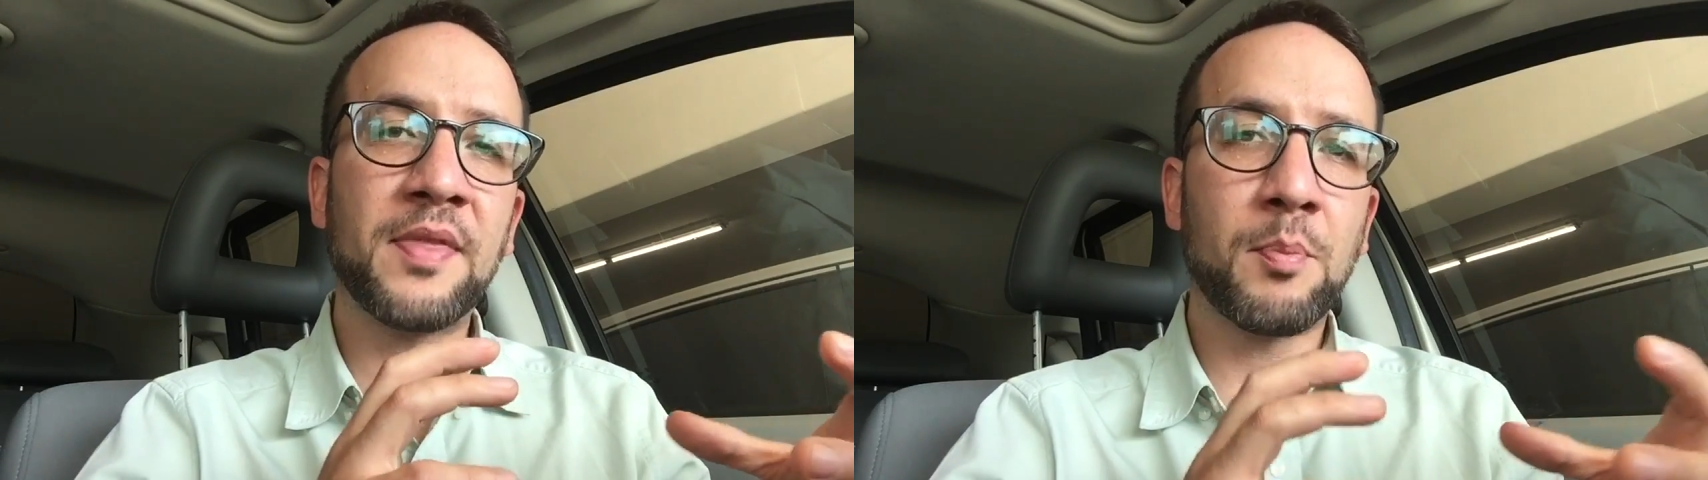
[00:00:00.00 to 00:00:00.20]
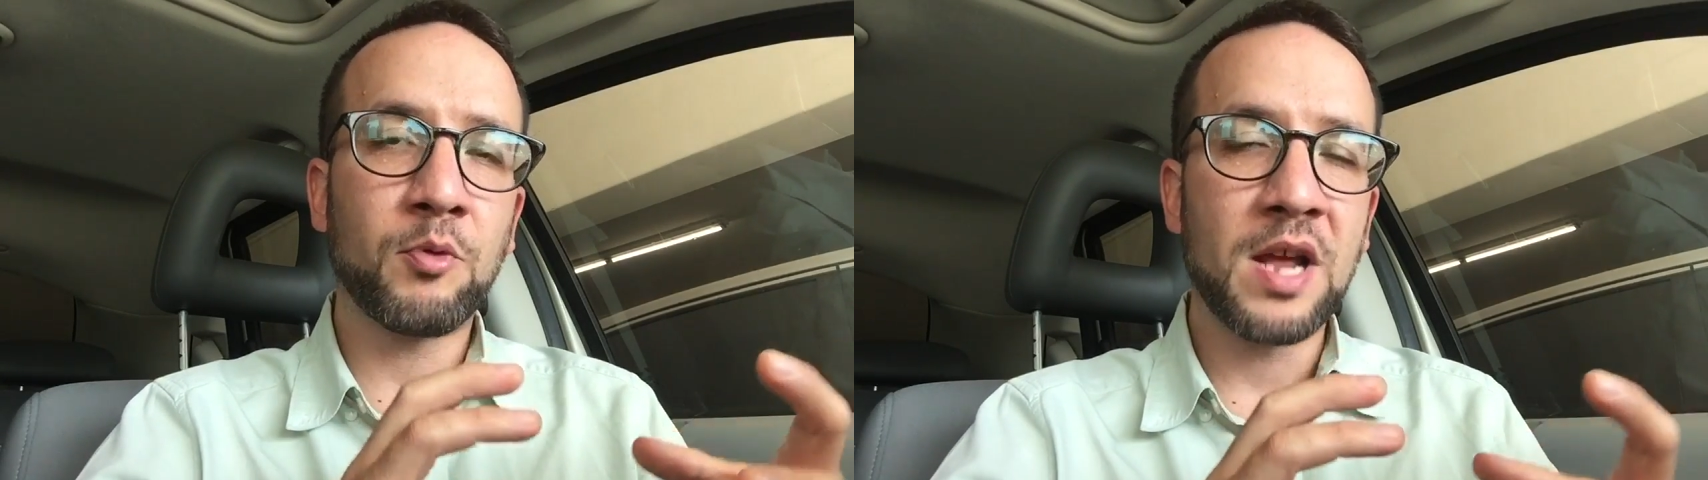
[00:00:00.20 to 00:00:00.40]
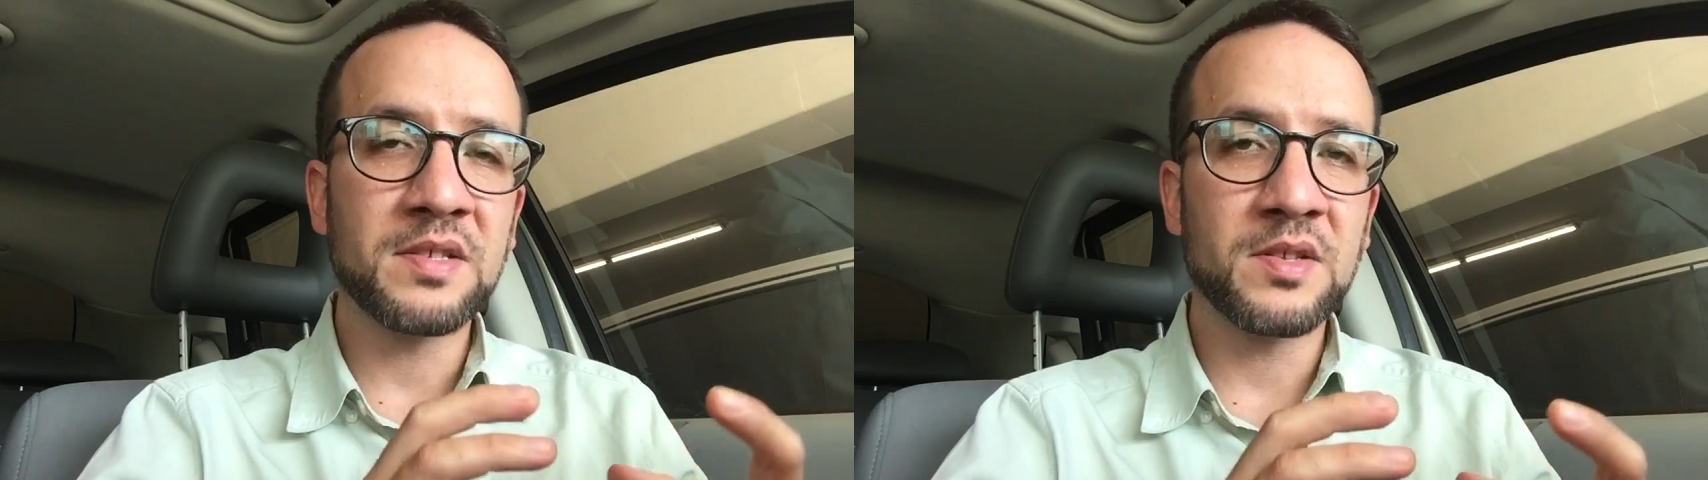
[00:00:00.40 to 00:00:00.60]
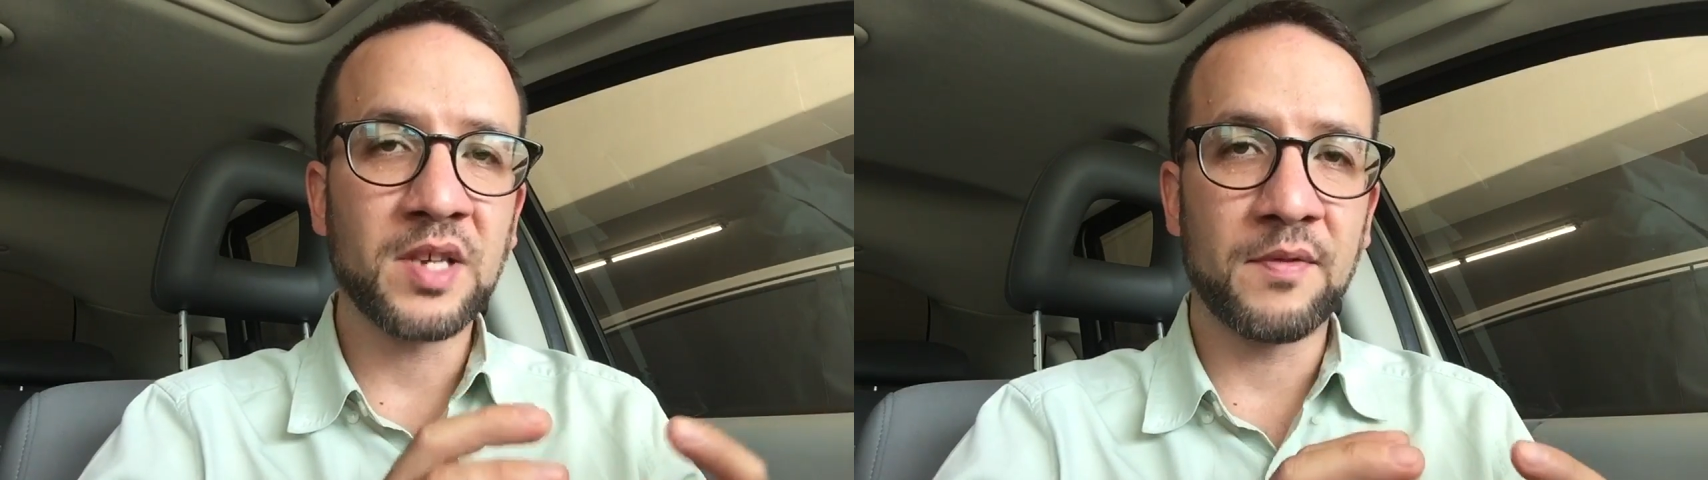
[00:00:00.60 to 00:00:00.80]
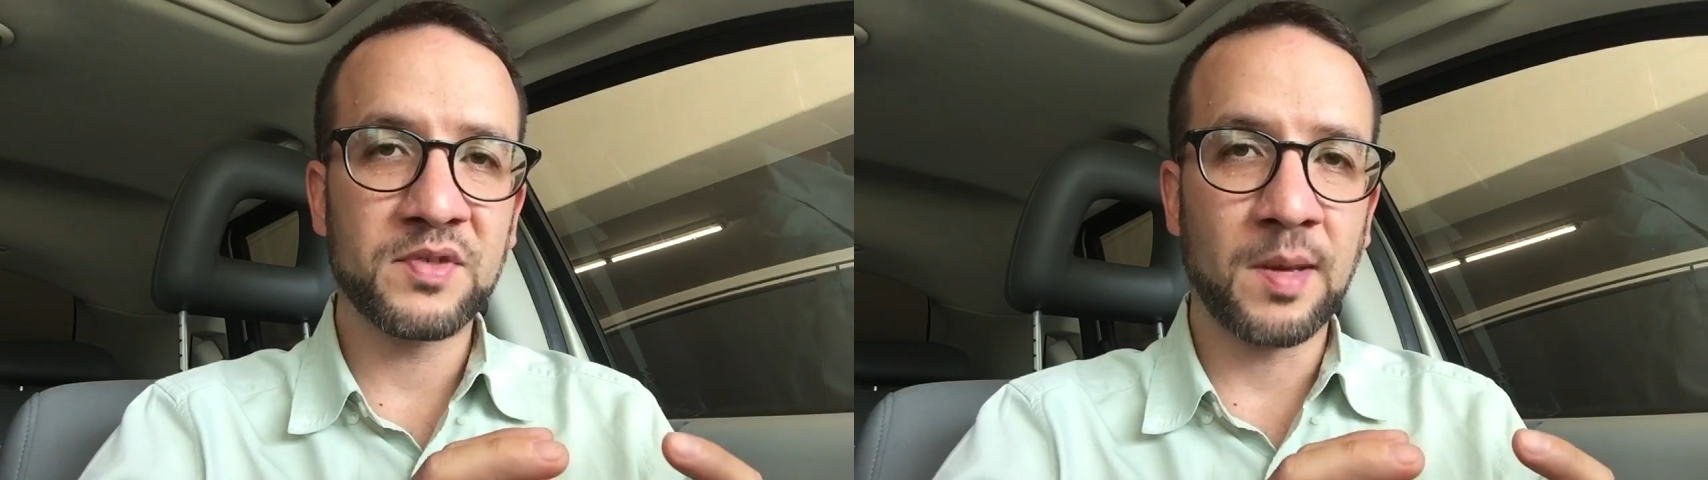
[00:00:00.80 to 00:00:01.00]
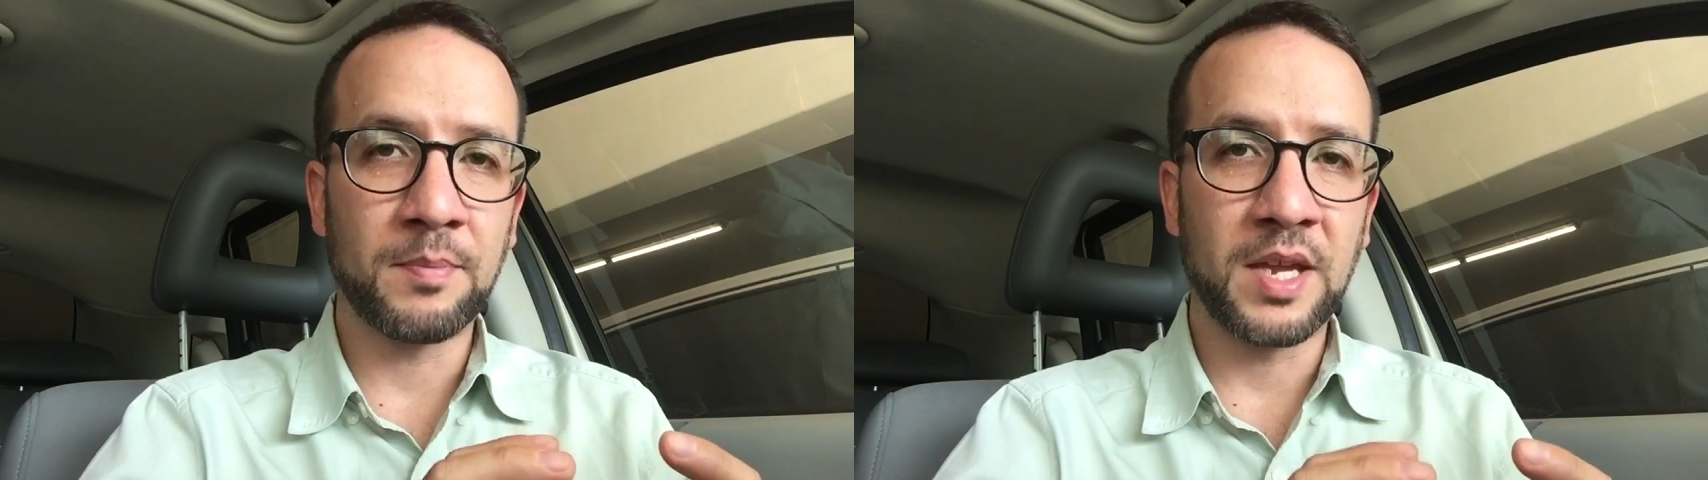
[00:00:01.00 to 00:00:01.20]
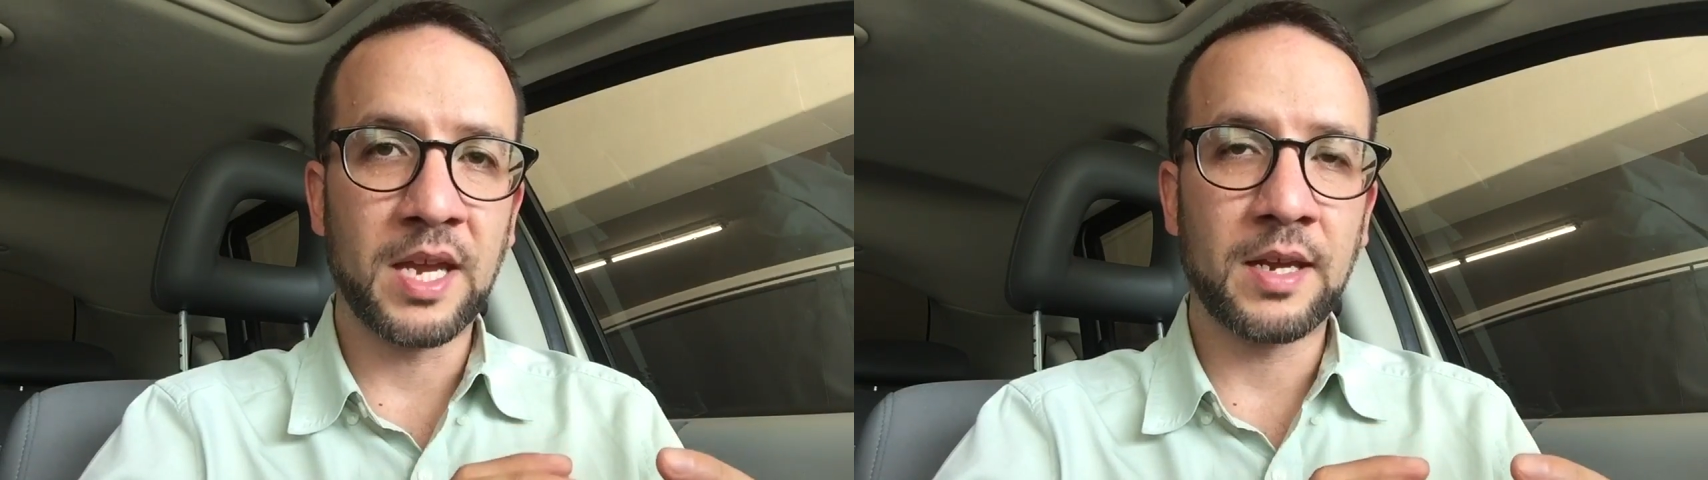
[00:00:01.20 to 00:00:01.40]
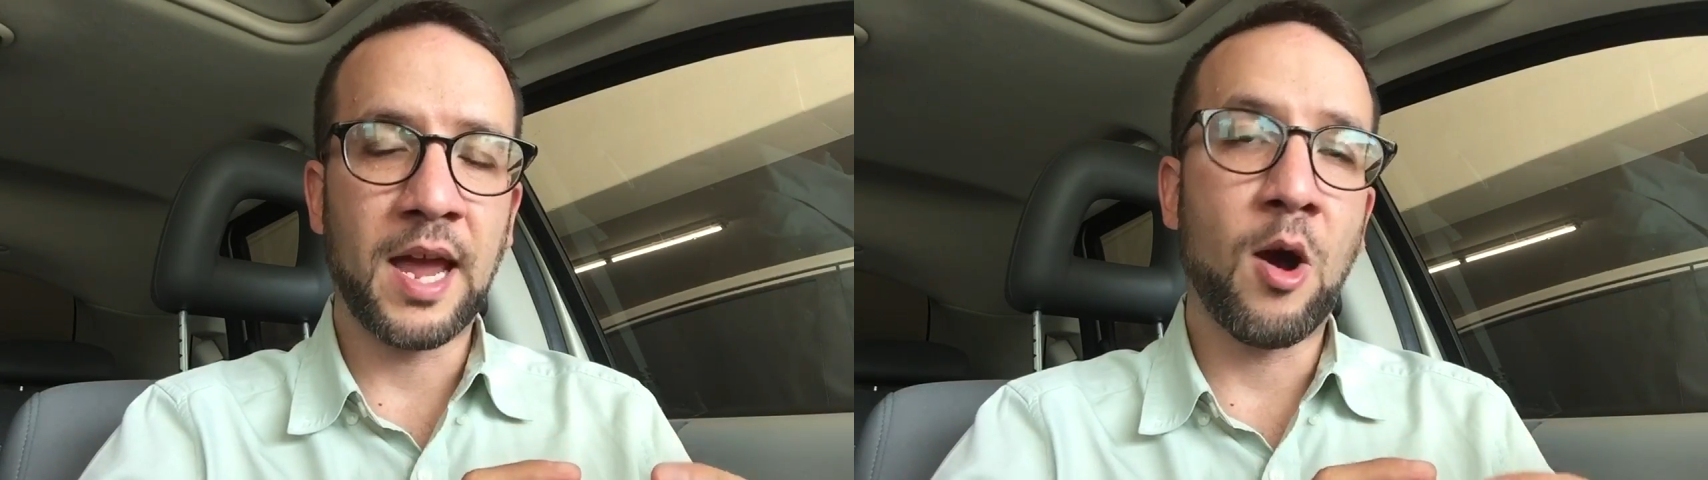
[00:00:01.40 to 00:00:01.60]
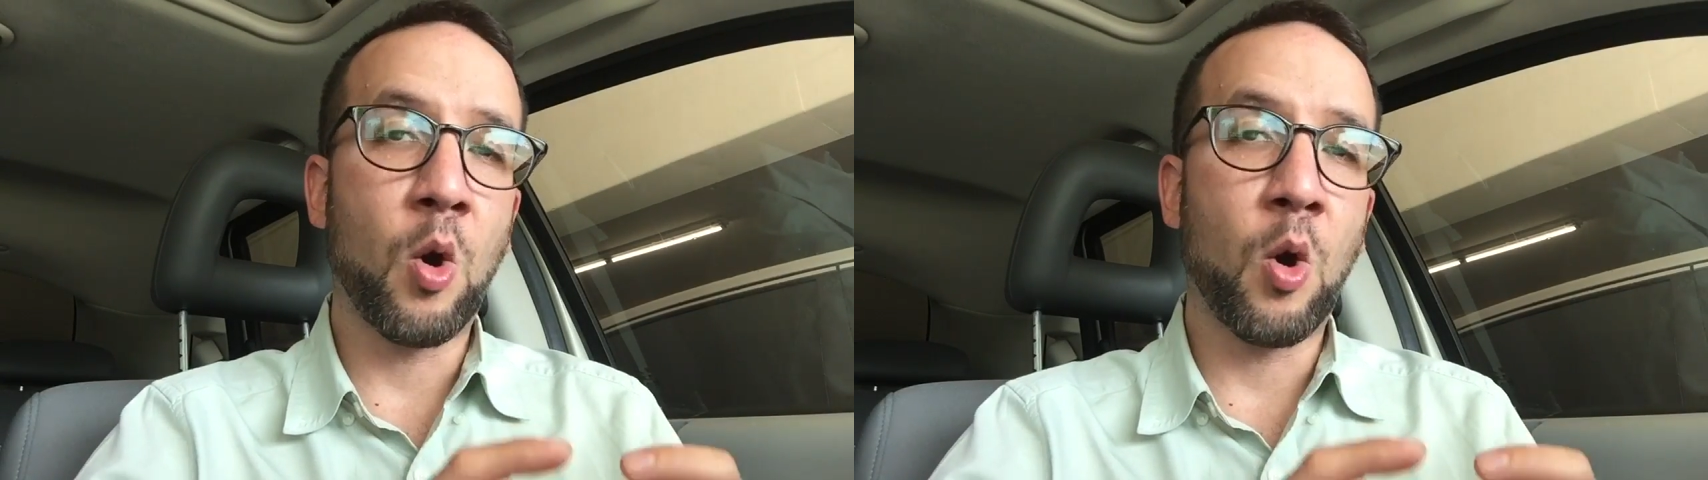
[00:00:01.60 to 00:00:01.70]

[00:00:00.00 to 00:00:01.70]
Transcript: in the presence of something